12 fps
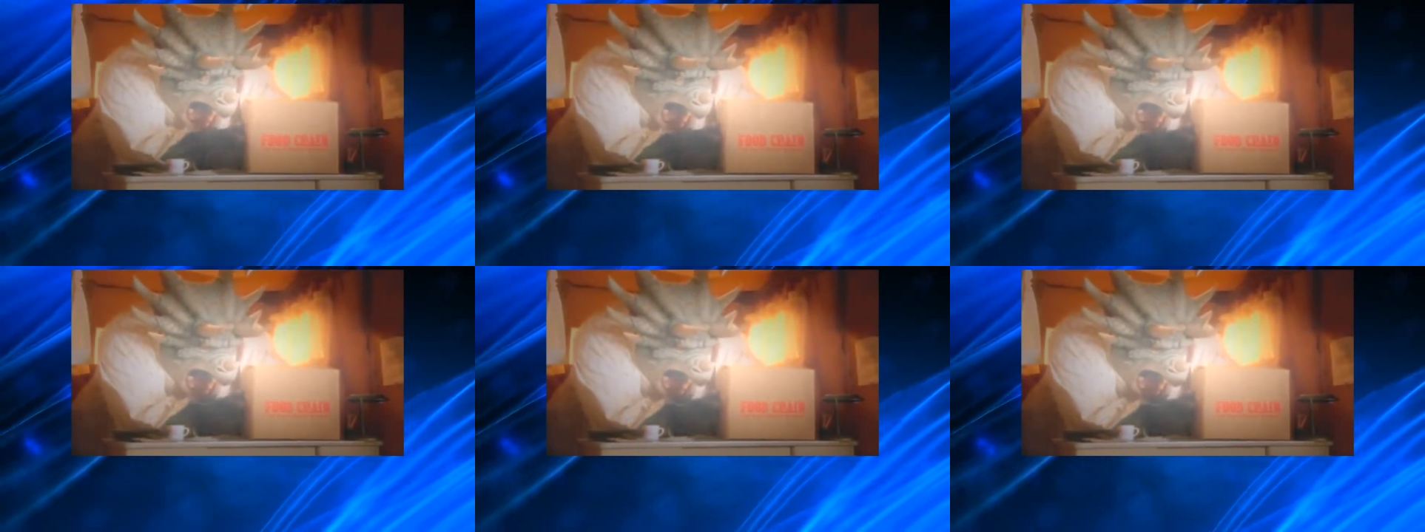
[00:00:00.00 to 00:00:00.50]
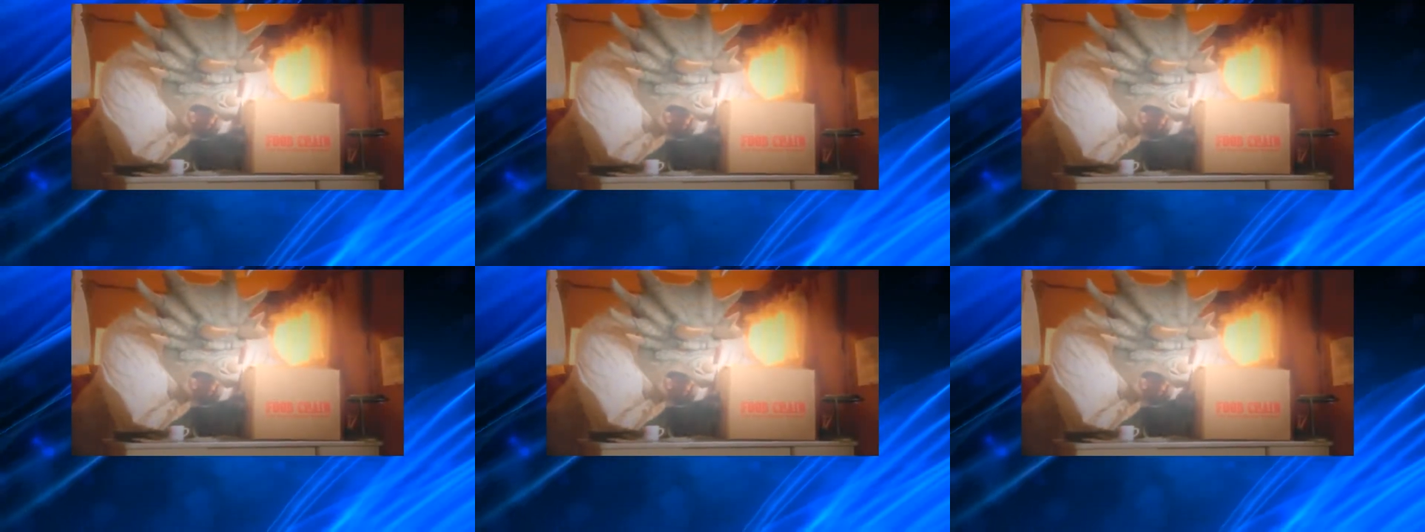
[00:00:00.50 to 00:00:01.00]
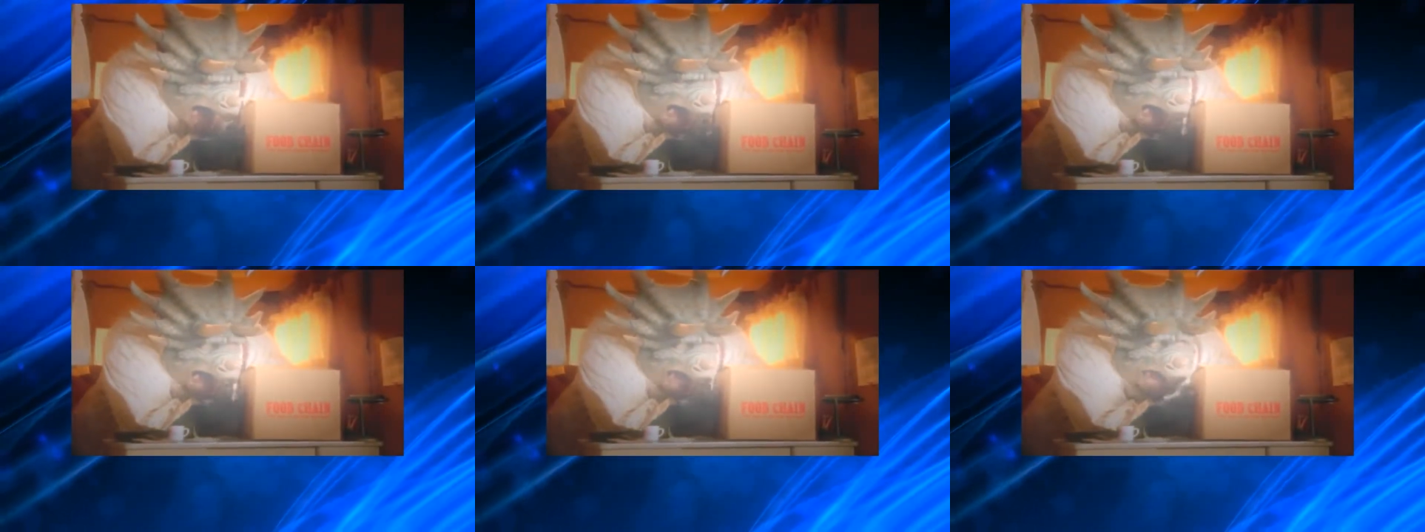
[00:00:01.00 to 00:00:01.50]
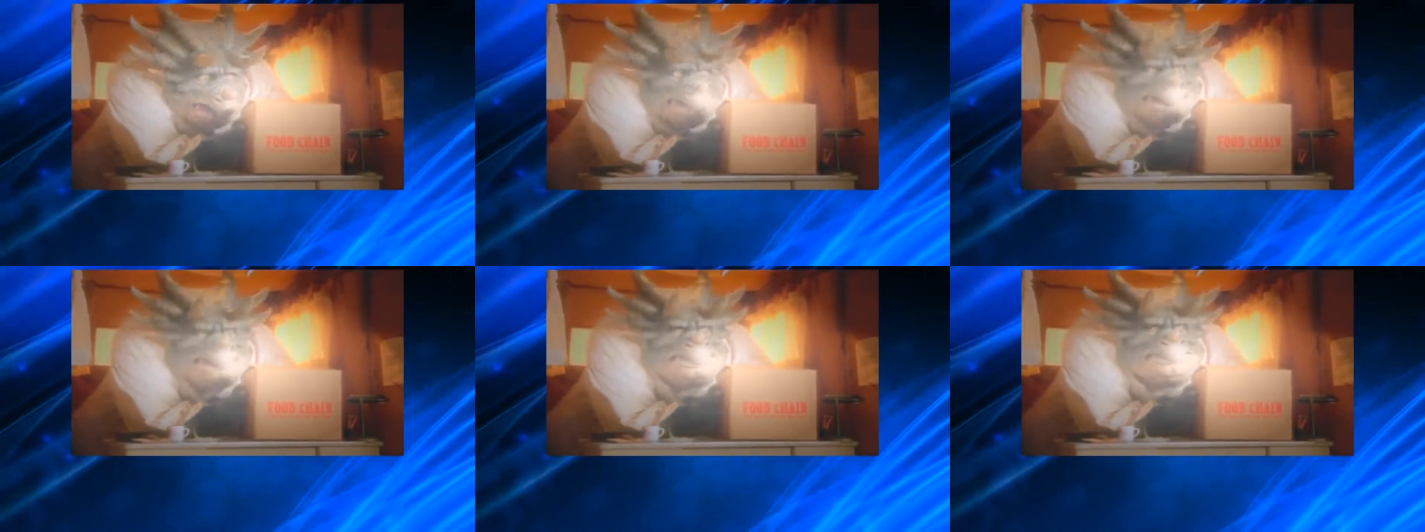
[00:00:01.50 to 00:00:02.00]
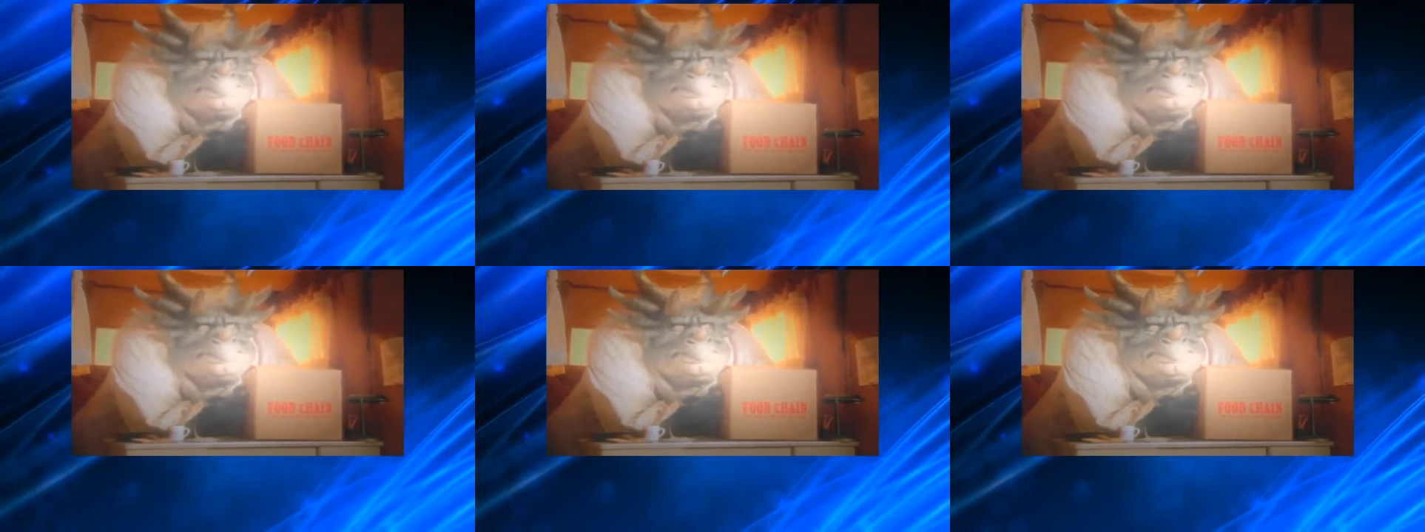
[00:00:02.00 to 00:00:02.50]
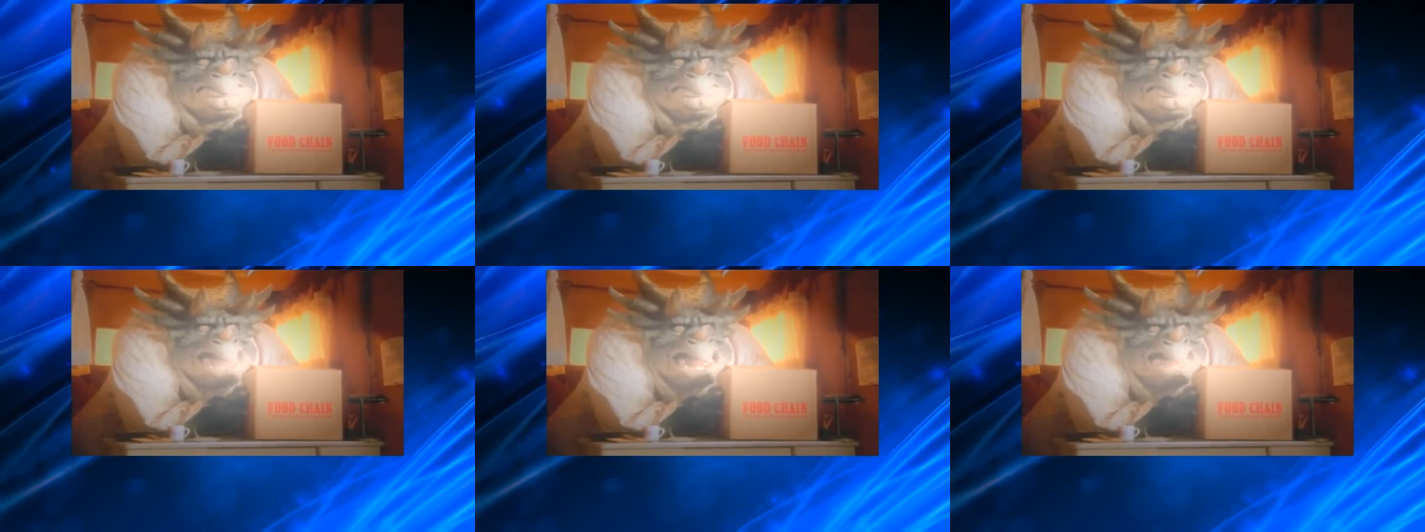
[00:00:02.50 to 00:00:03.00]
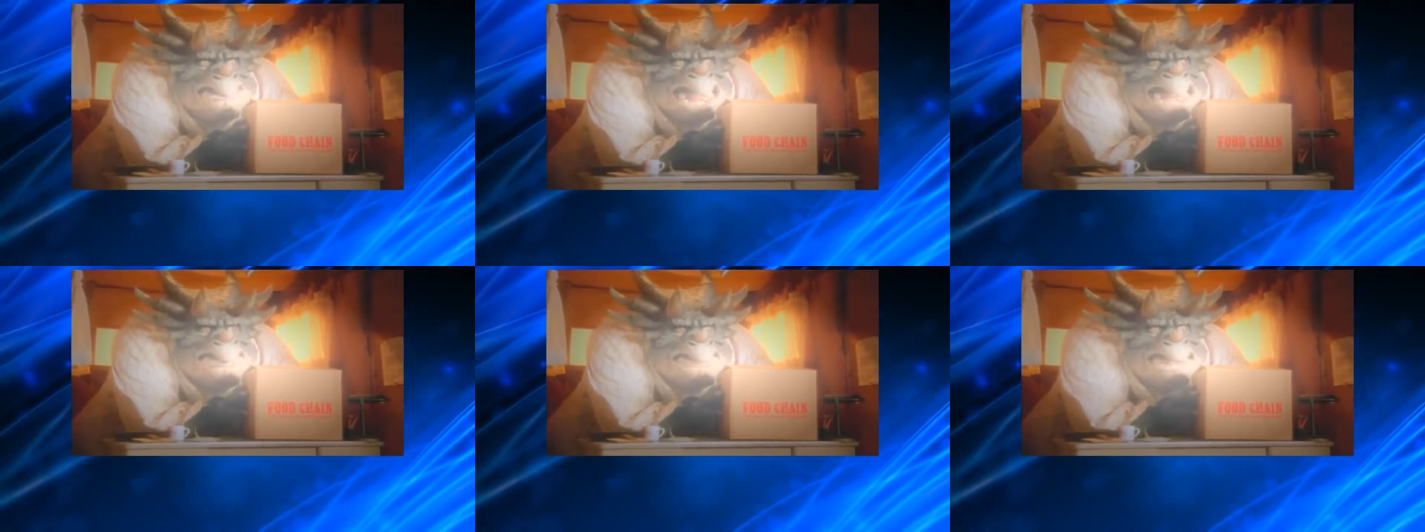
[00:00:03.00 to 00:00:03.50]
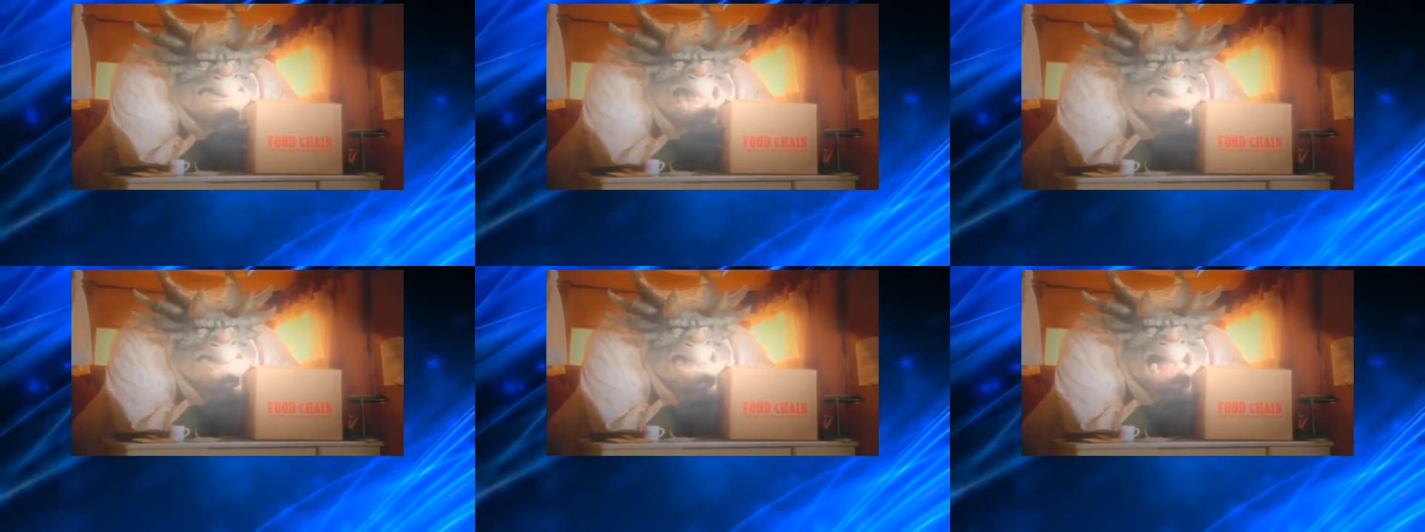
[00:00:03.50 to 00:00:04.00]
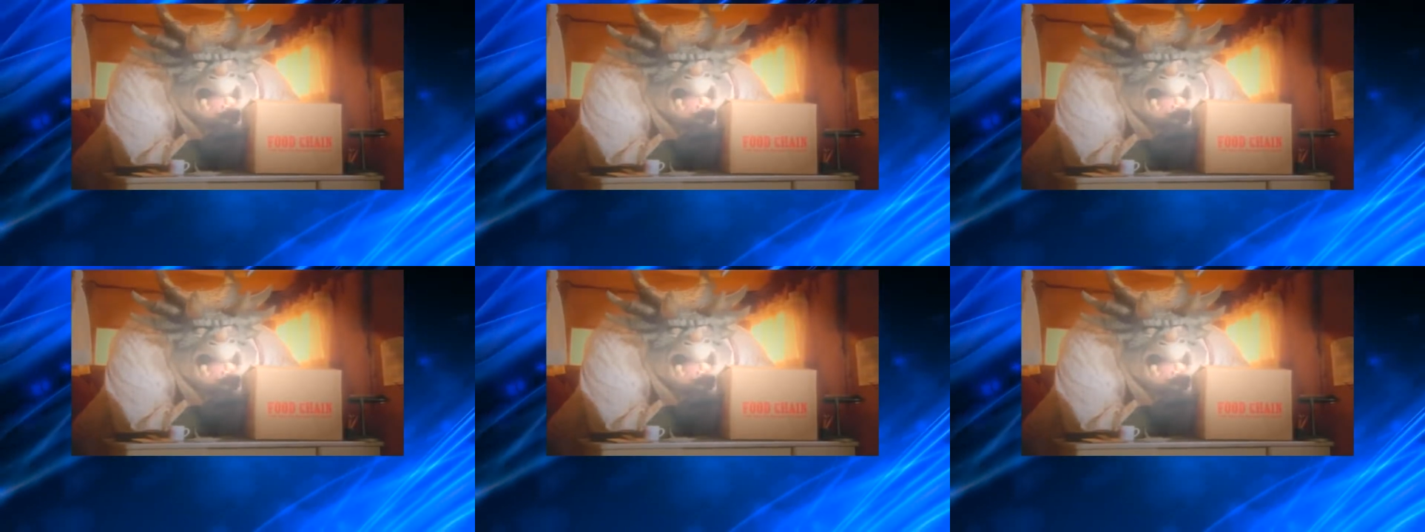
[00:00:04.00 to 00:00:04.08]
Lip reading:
(no speaker visible)